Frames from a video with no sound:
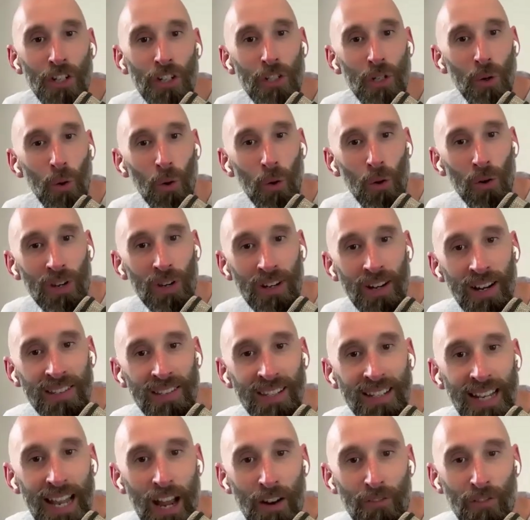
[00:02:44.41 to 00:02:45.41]
to
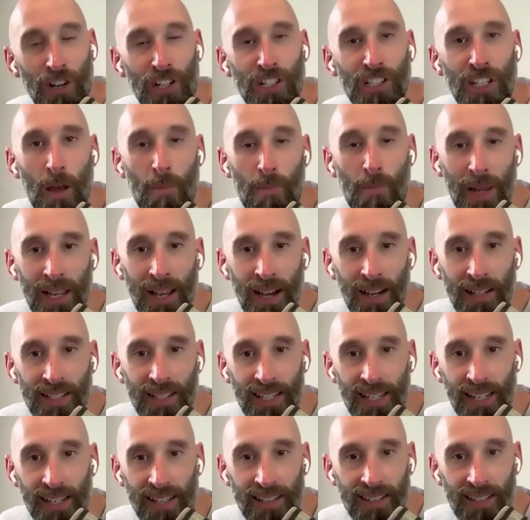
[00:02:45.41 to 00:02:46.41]
organize and leverage their big
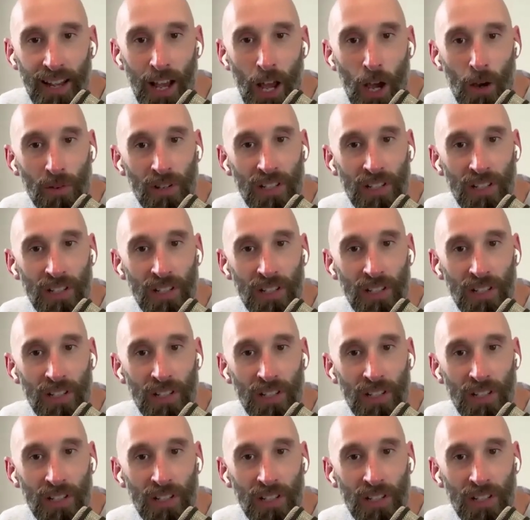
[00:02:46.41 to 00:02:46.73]
ideas